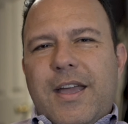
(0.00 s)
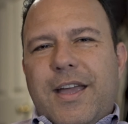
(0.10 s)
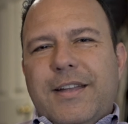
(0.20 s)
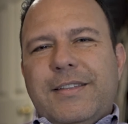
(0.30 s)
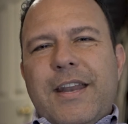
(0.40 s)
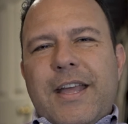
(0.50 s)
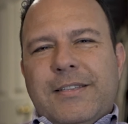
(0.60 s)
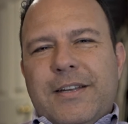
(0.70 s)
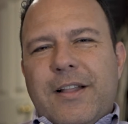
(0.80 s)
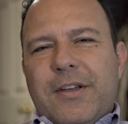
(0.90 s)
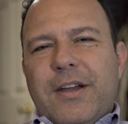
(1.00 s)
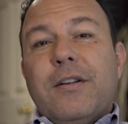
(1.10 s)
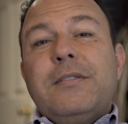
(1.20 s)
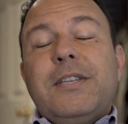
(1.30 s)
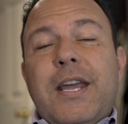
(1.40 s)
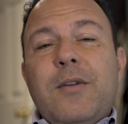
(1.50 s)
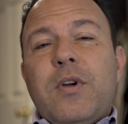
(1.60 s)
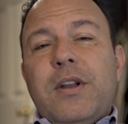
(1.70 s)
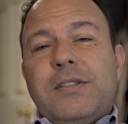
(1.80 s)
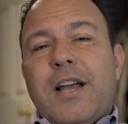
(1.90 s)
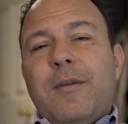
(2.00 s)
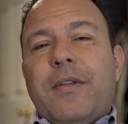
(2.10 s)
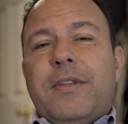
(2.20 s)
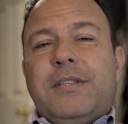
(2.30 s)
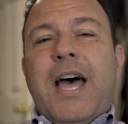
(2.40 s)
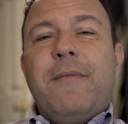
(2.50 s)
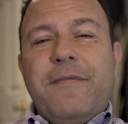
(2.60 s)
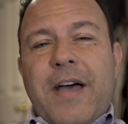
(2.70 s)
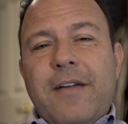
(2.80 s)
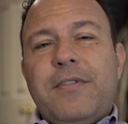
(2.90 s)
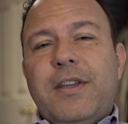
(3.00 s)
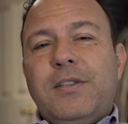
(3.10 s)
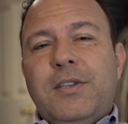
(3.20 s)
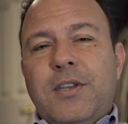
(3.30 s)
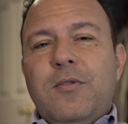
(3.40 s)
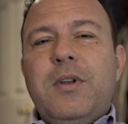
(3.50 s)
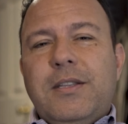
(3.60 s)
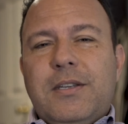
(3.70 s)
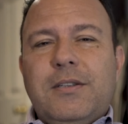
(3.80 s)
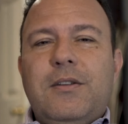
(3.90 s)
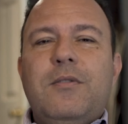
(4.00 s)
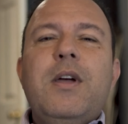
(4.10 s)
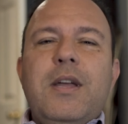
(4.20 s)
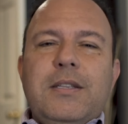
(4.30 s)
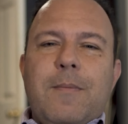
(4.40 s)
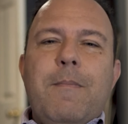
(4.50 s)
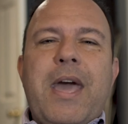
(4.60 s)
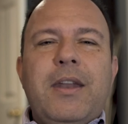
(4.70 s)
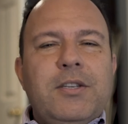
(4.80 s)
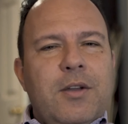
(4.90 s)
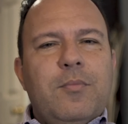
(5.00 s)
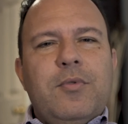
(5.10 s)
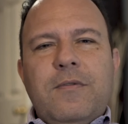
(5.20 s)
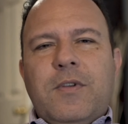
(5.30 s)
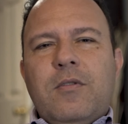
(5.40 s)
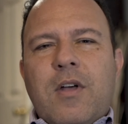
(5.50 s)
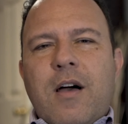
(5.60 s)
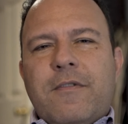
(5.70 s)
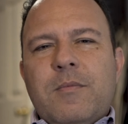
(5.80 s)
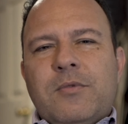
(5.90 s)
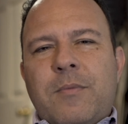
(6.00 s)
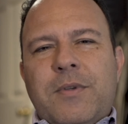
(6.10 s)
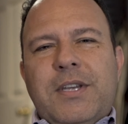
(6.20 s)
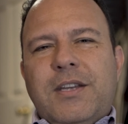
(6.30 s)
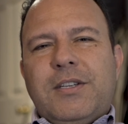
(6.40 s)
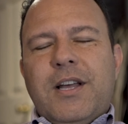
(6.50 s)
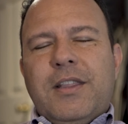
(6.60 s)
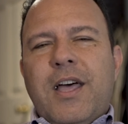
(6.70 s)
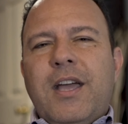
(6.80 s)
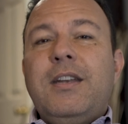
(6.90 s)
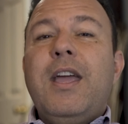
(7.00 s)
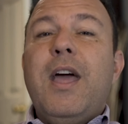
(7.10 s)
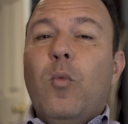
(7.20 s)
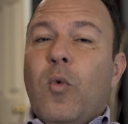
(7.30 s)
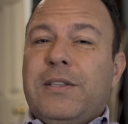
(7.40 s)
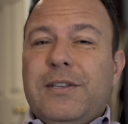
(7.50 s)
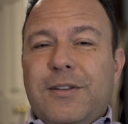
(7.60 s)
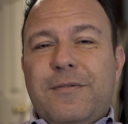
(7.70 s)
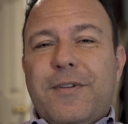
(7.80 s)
Hey, Dan Anzanello here. Today we're going to talk about the top 5 things you need to do to manage and improve your law firm's reputation online and what to do